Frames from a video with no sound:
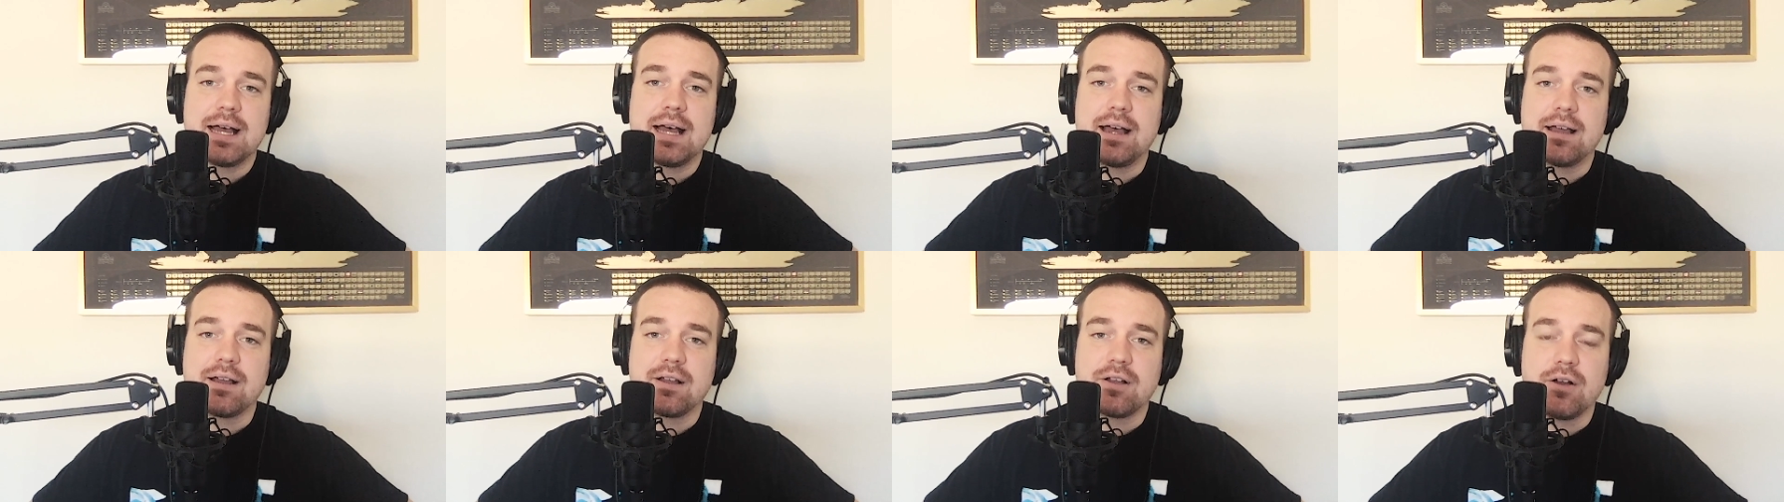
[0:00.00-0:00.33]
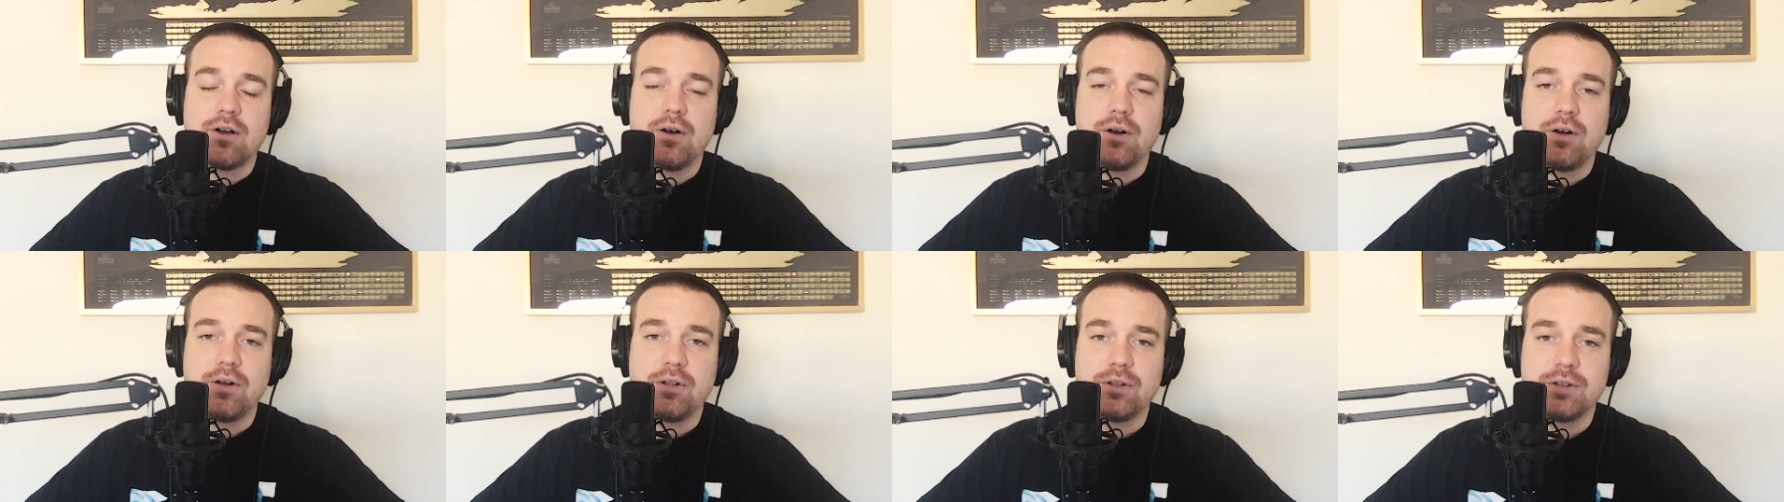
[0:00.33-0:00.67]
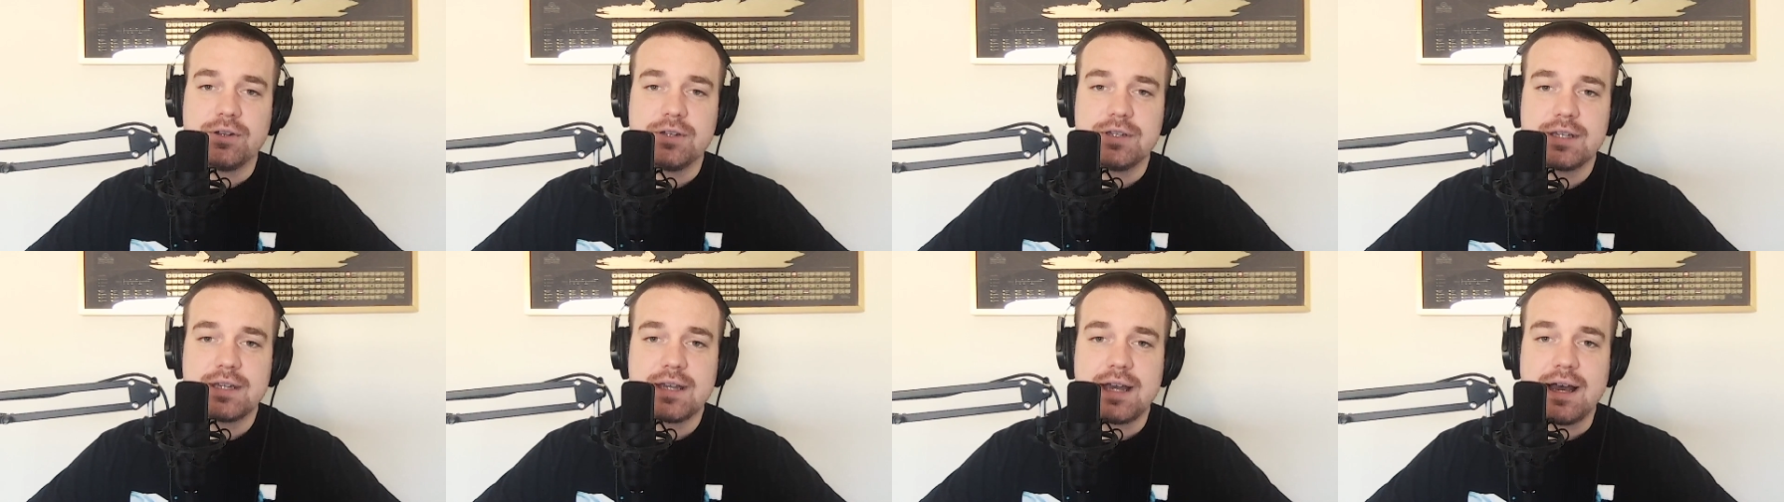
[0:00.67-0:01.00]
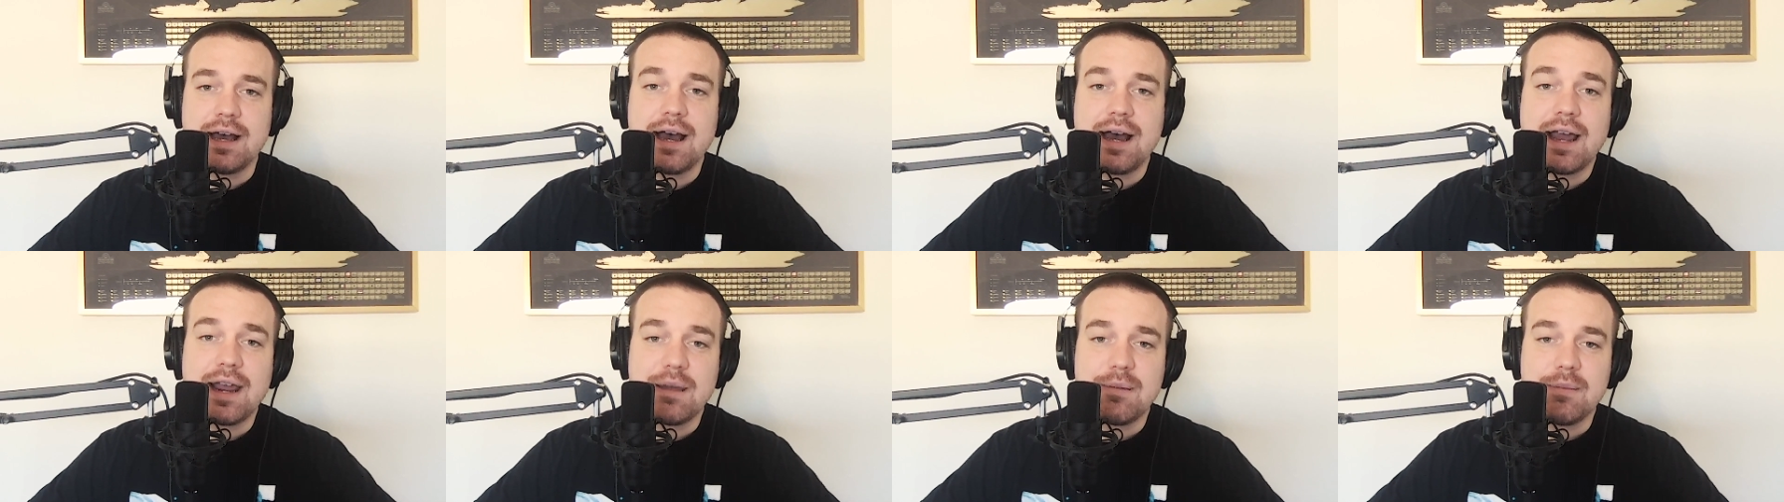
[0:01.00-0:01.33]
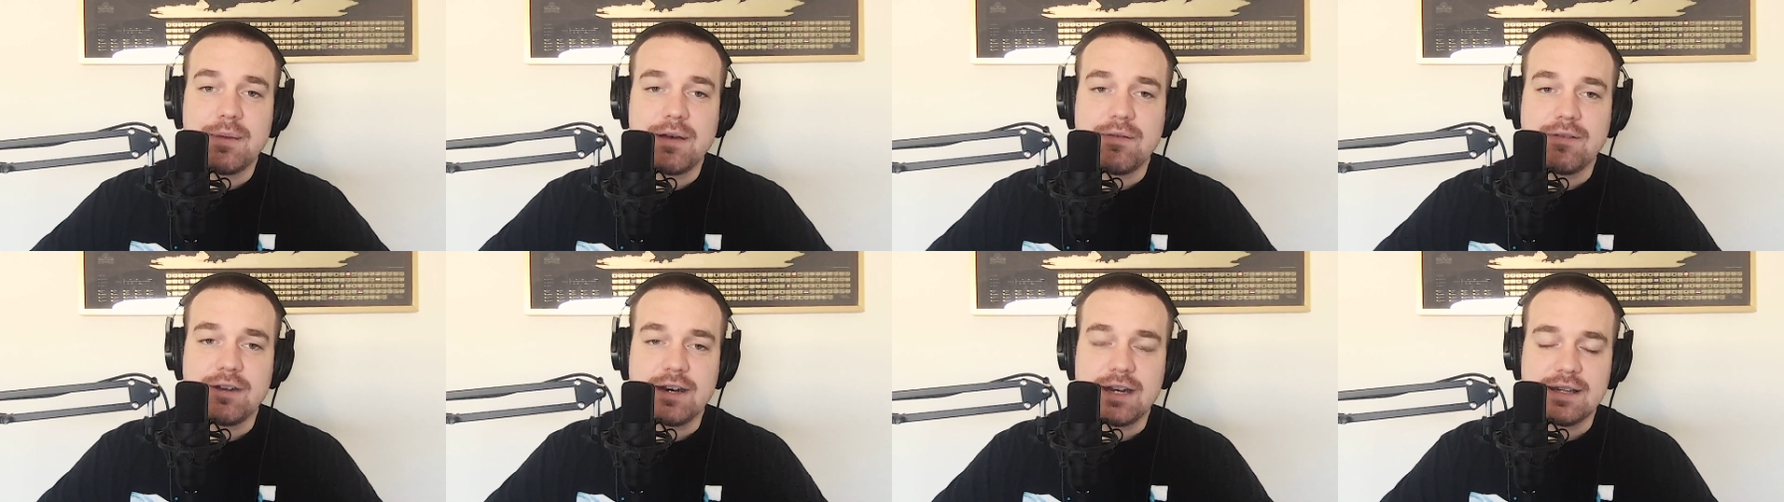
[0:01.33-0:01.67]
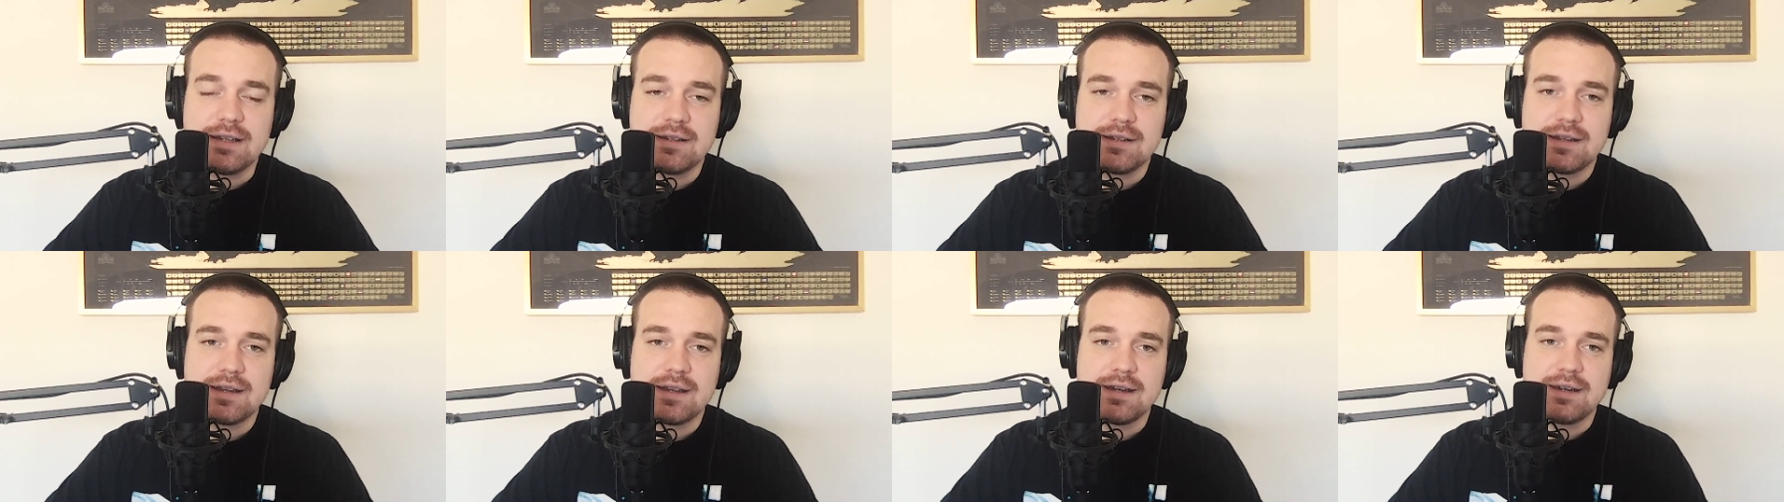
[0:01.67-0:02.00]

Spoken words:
called I Am Evidence.